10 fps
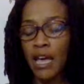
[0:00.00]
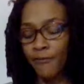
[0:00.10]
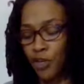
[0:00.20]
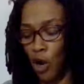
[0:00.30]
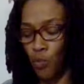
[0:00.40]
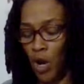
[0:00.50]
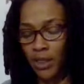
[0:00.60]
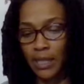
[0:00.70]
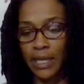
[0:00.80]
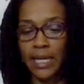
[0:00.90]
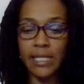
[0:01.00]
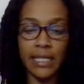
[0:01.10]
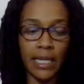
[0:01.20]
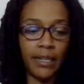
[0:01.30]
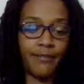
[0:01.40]
if y'all want the
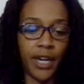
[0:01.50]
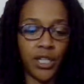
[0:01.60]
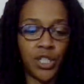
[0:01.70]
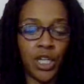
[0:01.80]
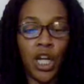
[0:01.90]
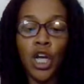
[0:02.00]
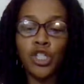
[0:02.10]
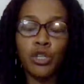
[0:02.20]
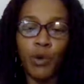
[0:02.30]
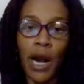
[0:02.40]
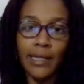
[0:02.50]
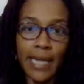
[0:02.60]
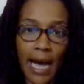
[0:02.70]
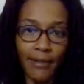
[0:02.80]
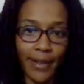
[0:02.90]
extended version to where I
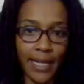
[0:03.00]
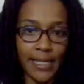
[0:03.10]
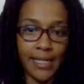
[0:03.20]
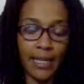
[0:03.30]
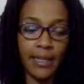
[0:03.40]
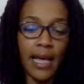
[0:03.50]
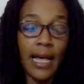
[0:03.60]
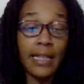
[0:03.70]
dive into